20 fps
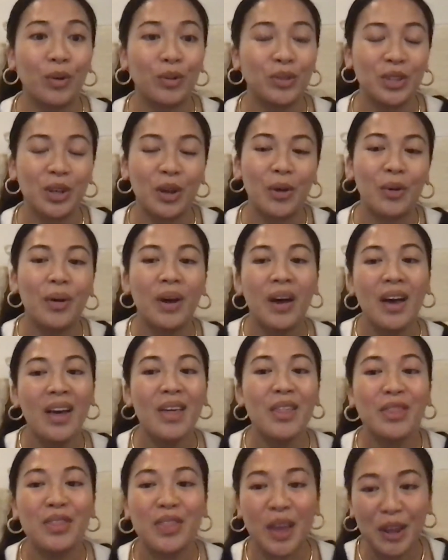So
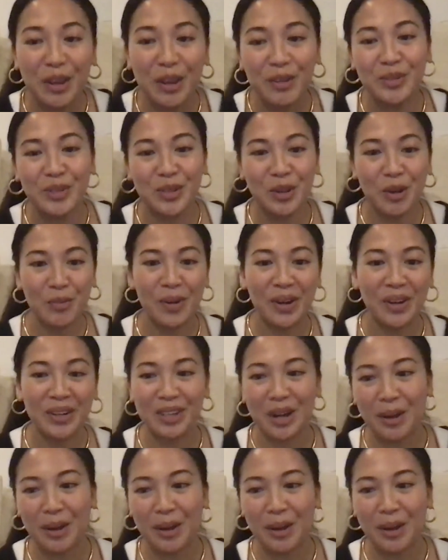thank you so much.